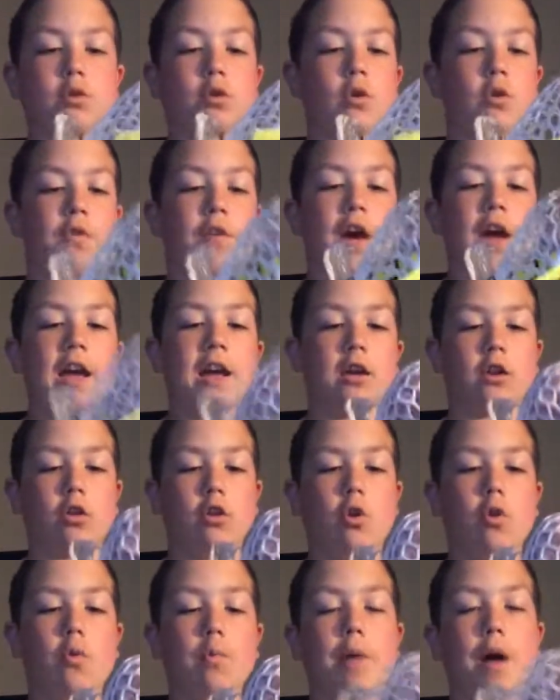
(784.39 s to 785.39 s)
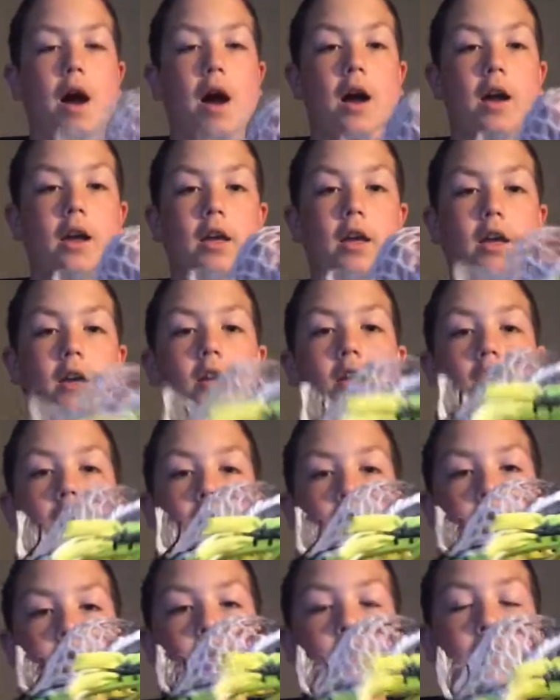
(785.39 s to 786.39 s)
So if I had a low pocket
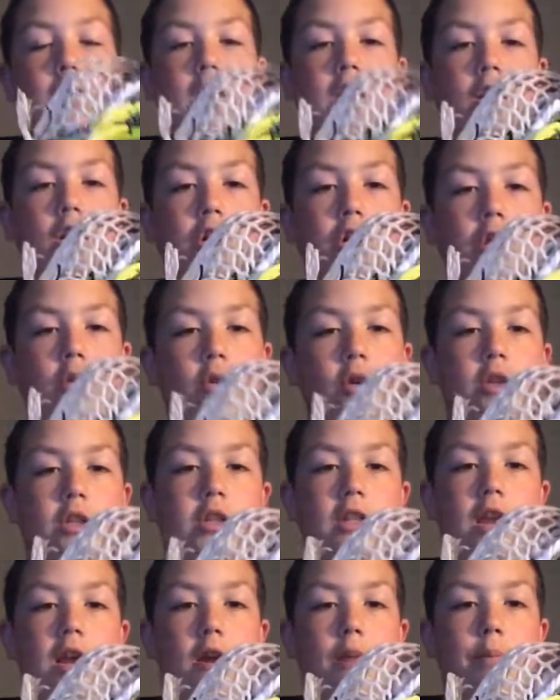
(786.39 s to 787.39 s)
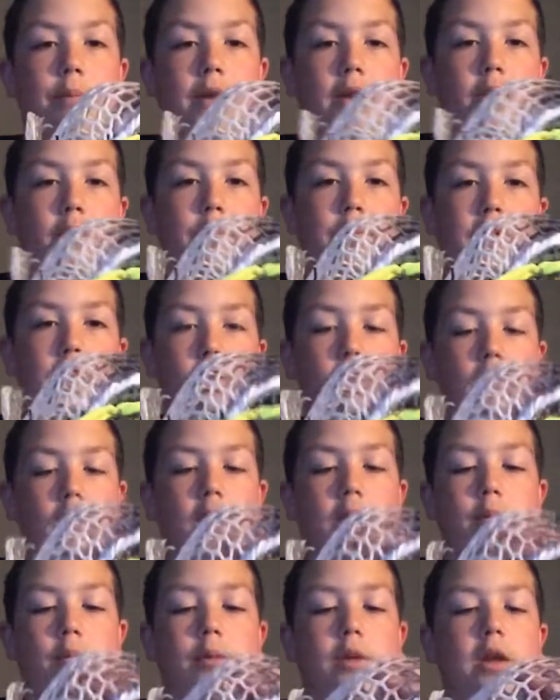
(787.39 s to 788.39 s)
with this shooter setup,
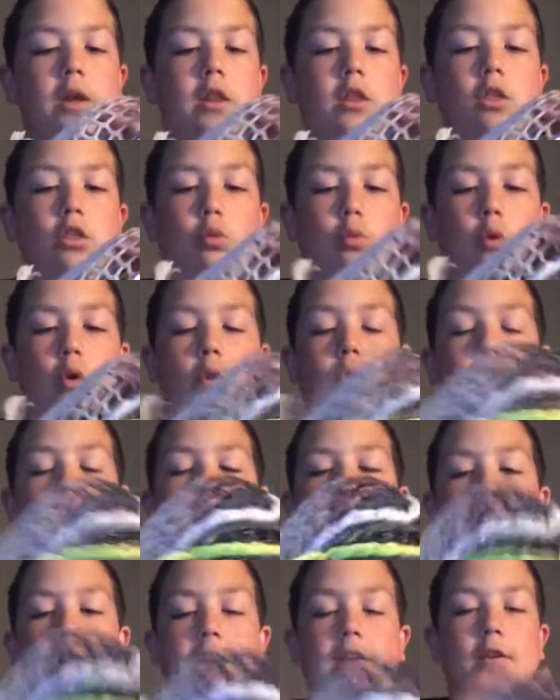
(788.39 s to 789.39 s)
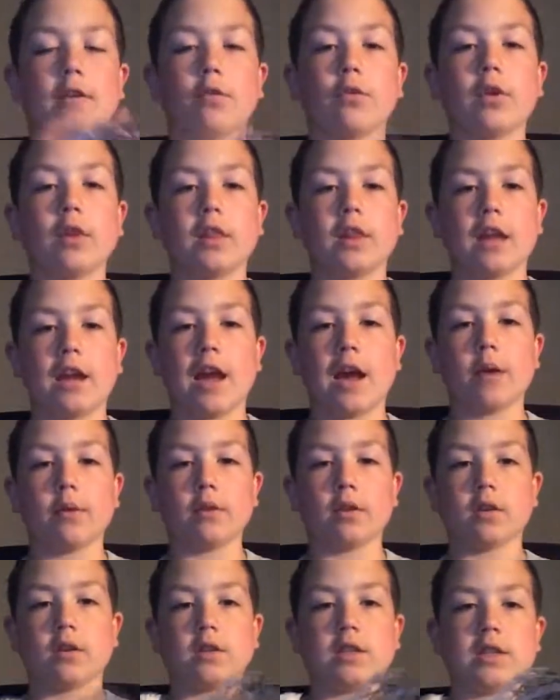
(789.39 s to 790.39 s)
it'd throw very different than how
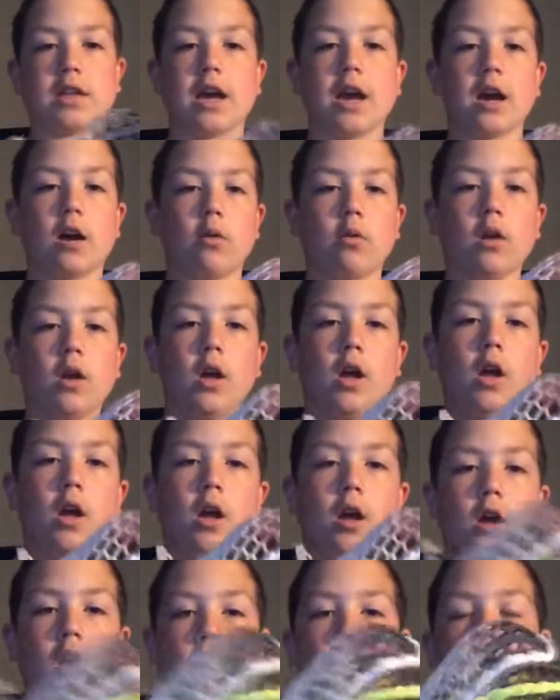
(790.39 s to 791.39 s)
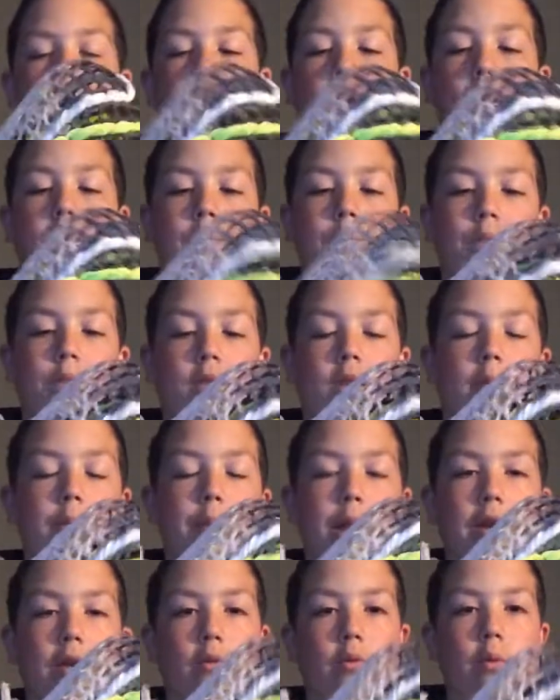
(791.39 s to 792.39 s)
it does now,
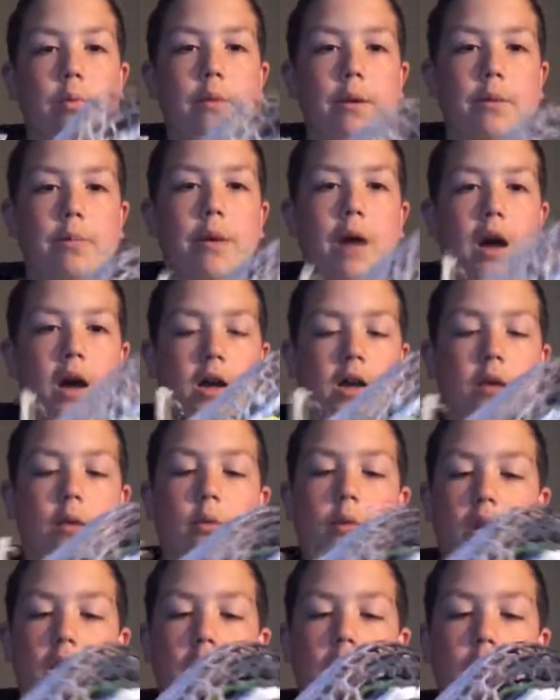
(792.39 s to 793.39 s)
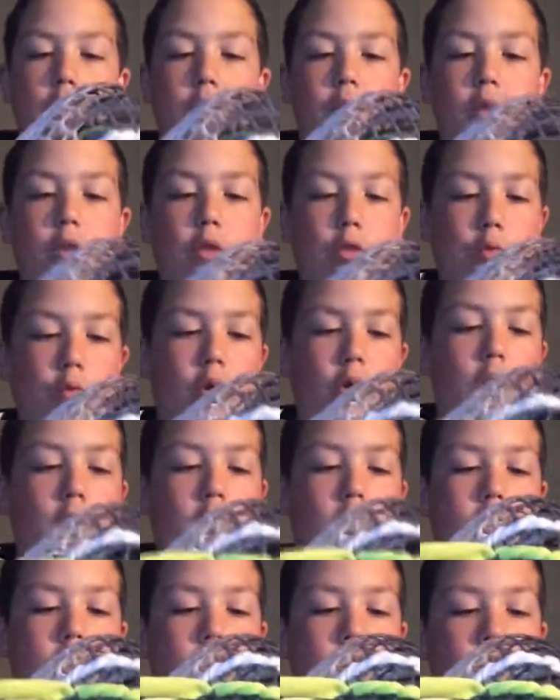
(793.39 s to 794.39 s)
compared to a mid pocket where it would
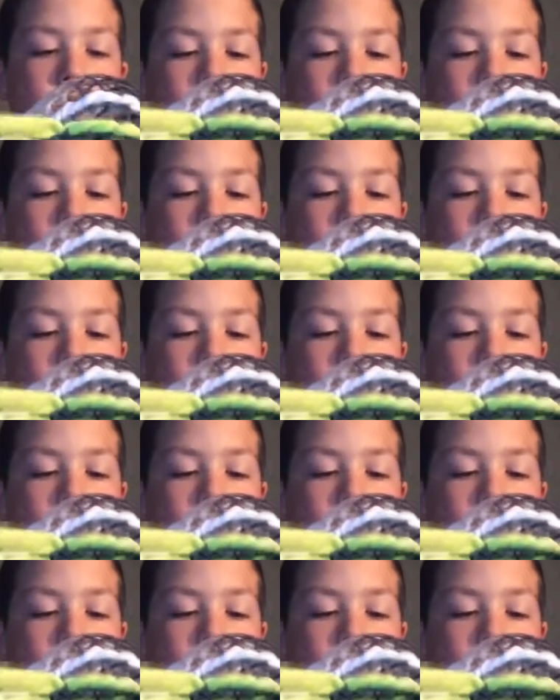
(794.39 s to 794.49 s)
throw